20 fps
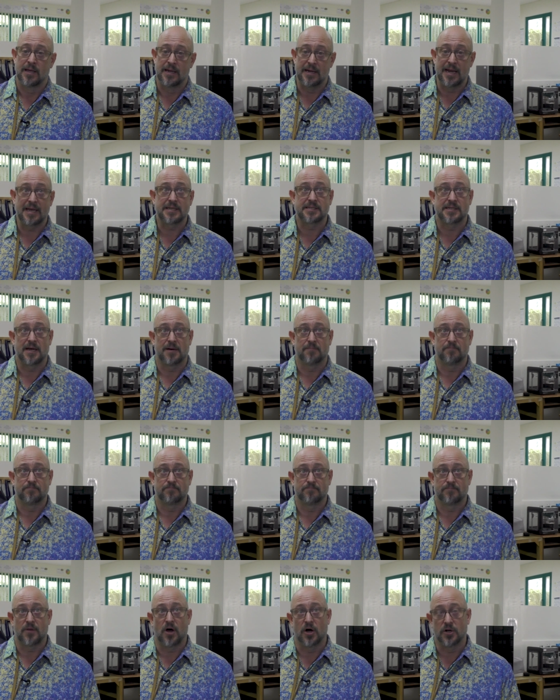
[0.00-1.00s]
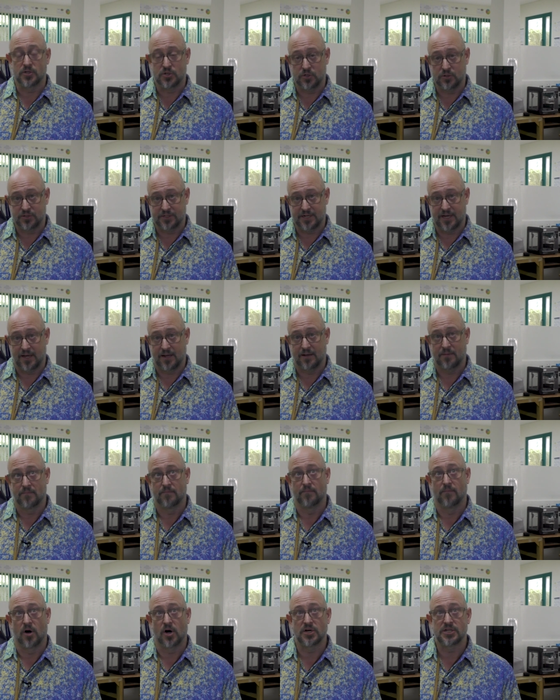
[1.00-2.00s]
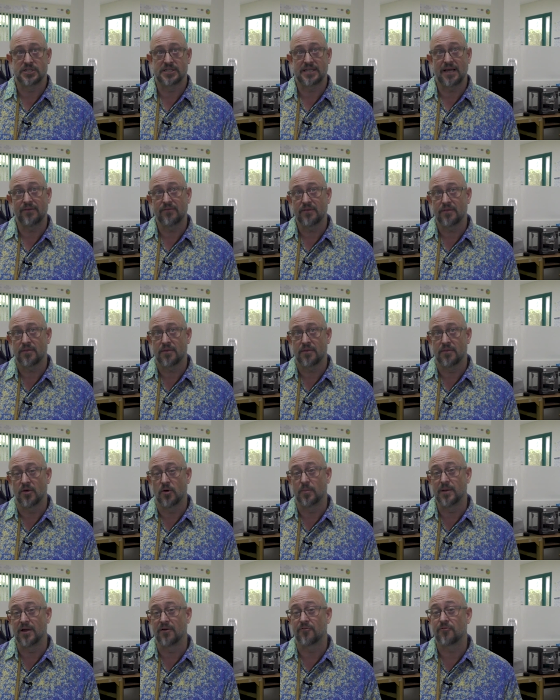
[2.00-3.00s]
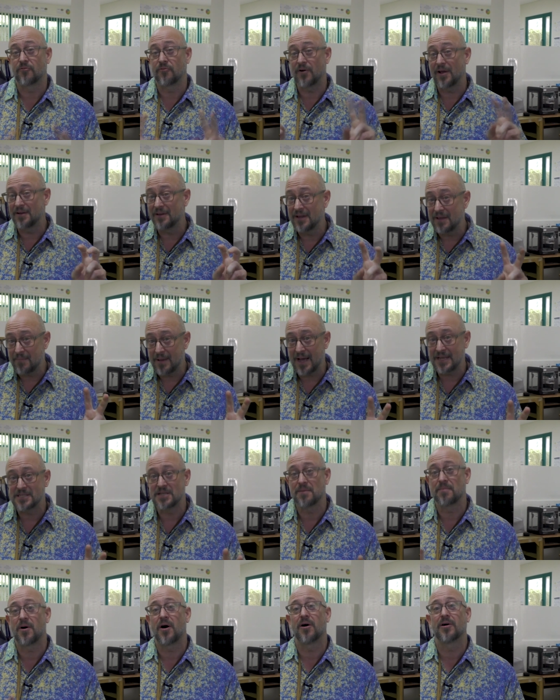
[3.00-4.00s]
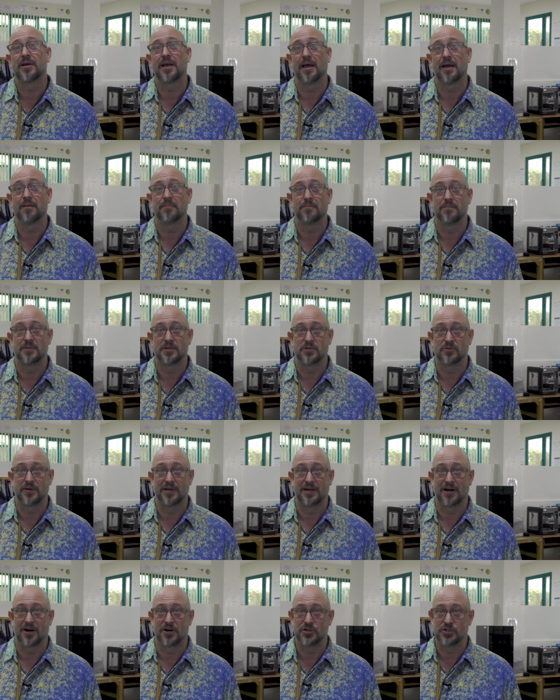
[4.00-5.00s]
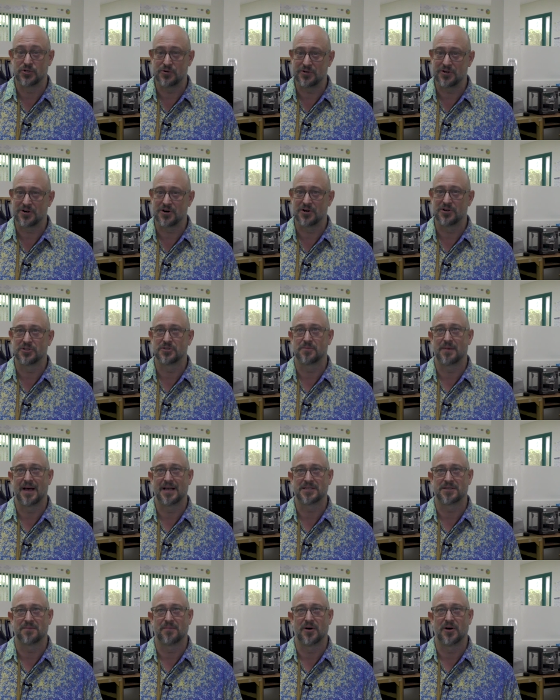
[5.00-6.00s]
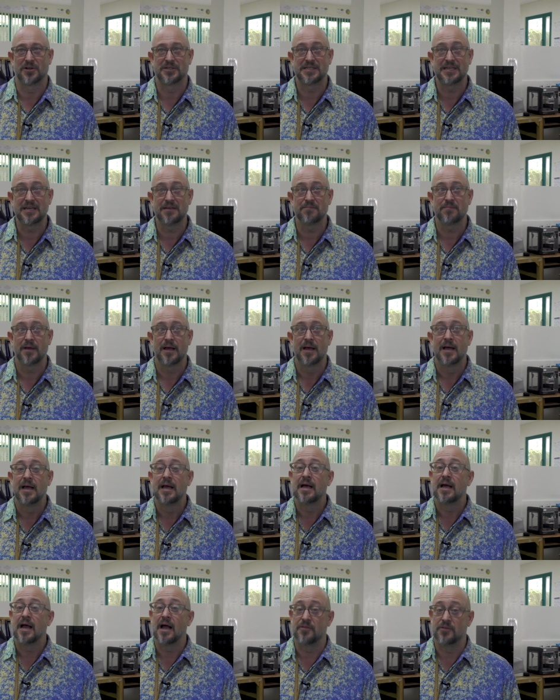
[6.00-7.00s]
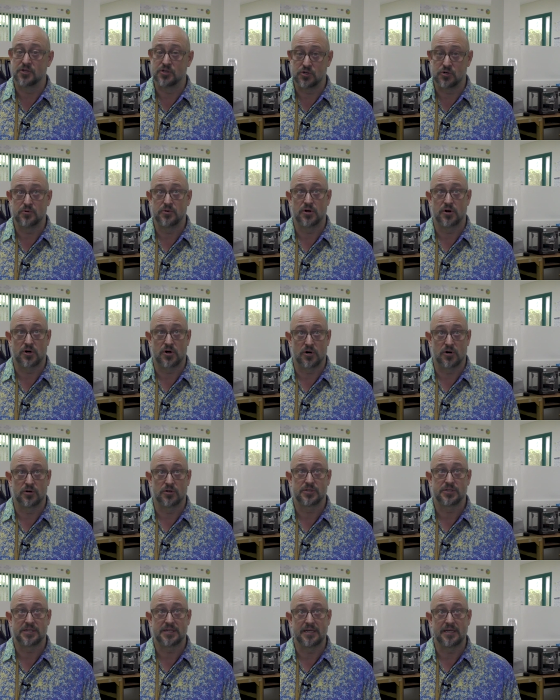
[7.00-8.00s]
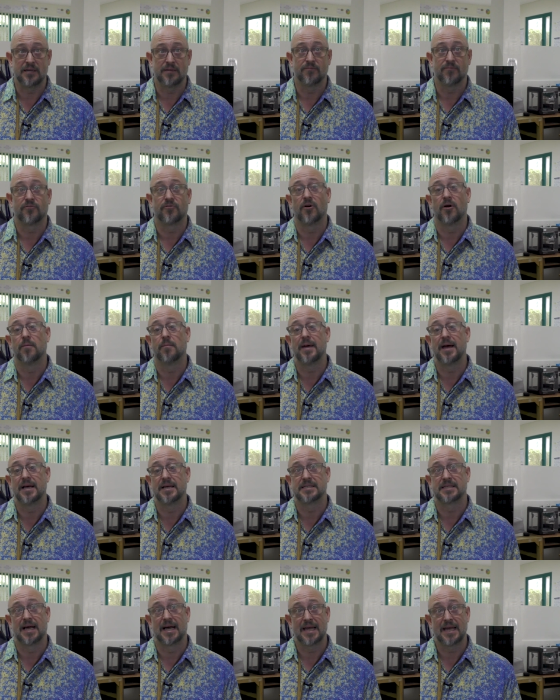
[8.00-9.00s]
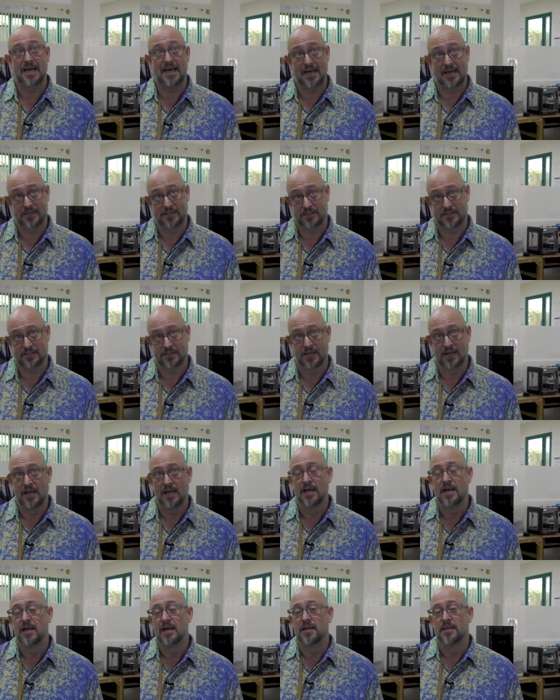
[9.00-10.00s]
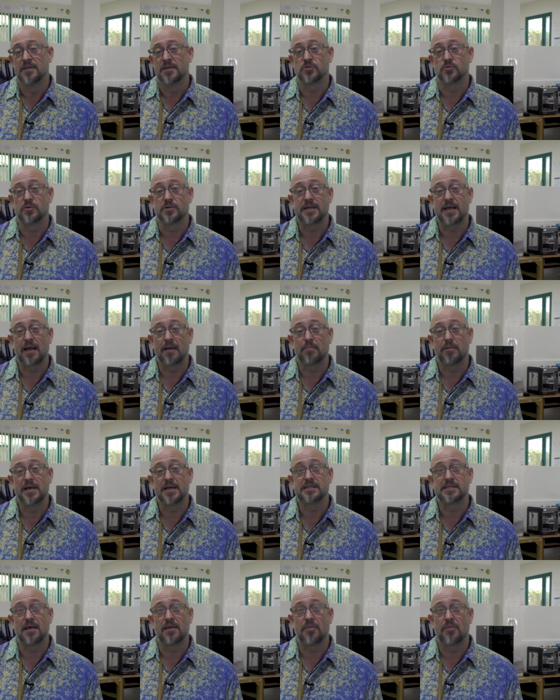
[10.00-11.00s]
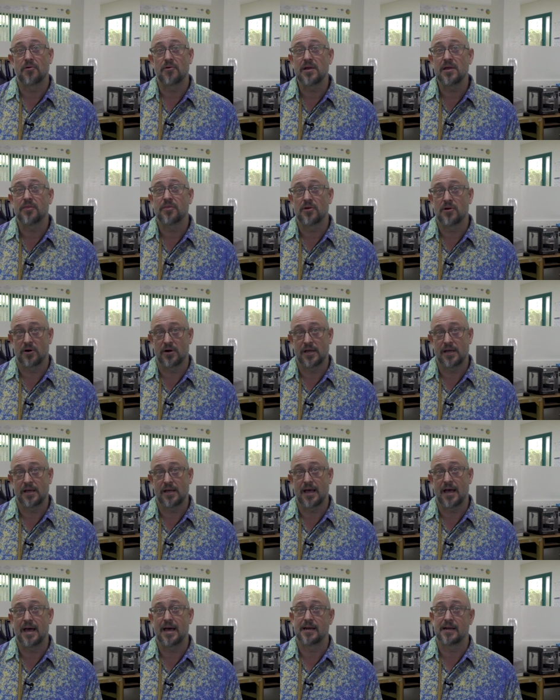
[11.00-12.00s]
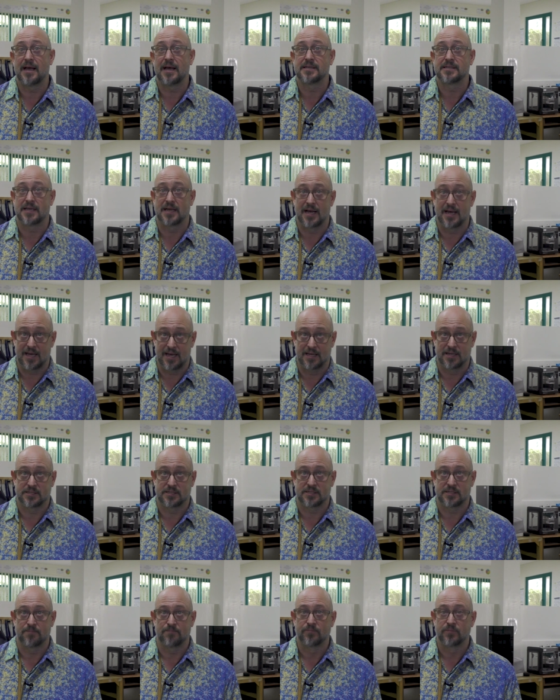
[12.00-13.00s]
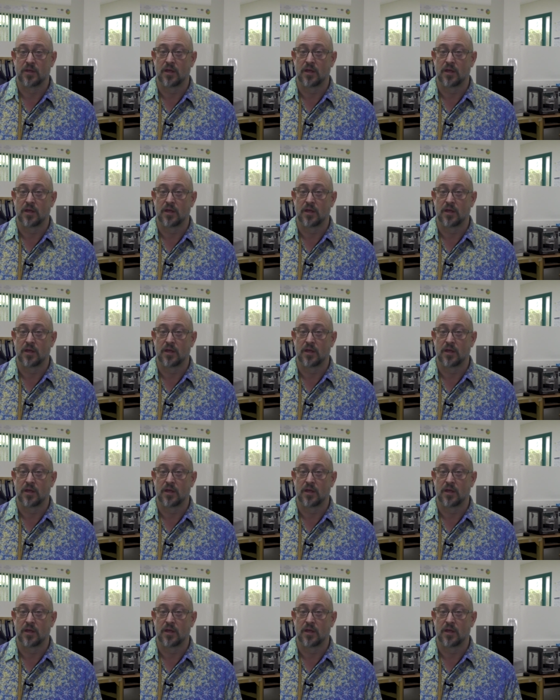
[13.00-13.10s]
Next up, on Tuesday, March 7th, there'll be a friendly basketball game between our junior girls basketball team and the junior girls team from SIS. This will take place at 3.30 at SIS.